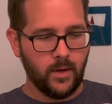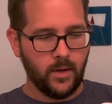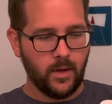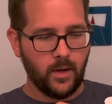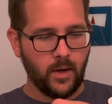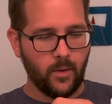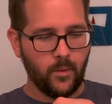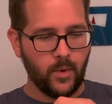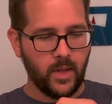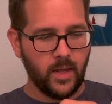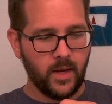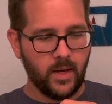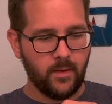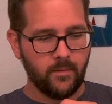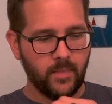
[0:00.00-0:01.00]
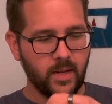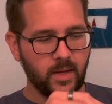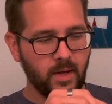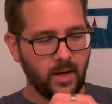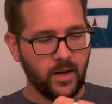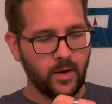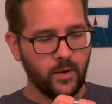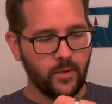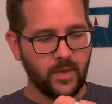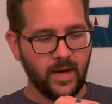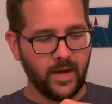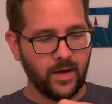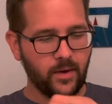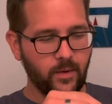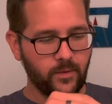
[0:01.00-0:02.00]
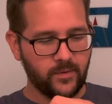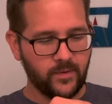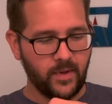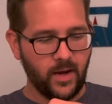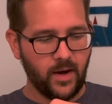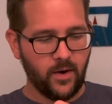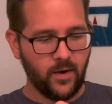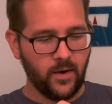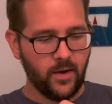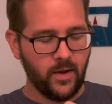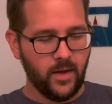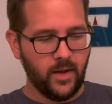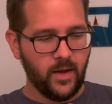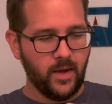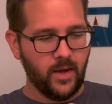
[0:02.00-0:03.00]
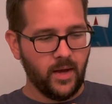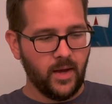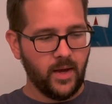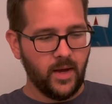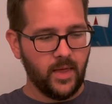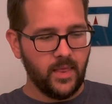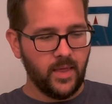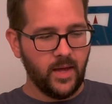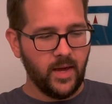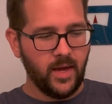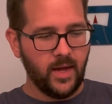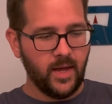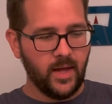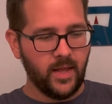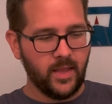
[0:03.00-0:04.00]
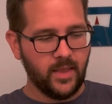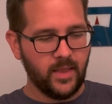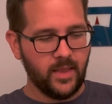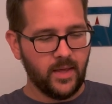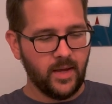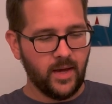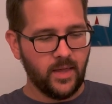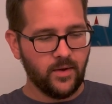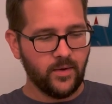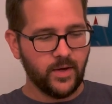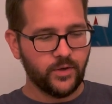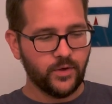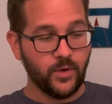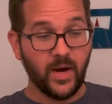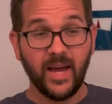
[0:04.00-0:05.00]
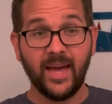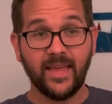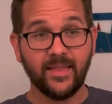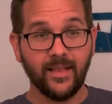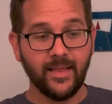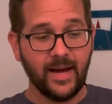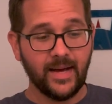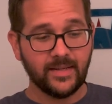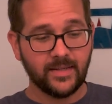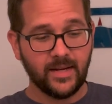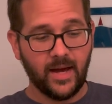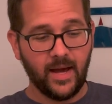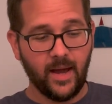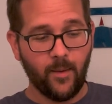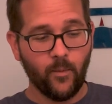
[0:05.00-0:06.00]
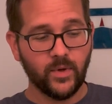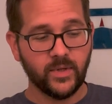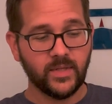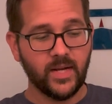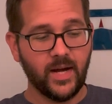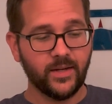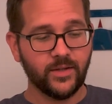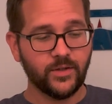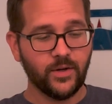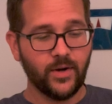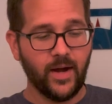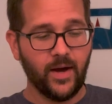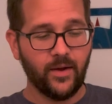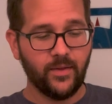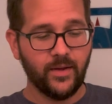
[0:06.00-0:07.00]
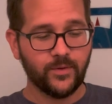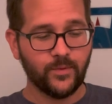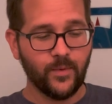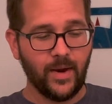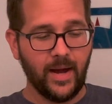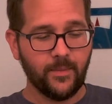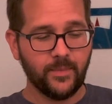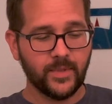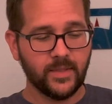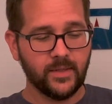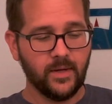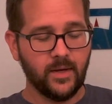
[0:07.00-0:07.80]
I went in. But I know that goes there. And then the other issue I had the last time was not sure how this wraps.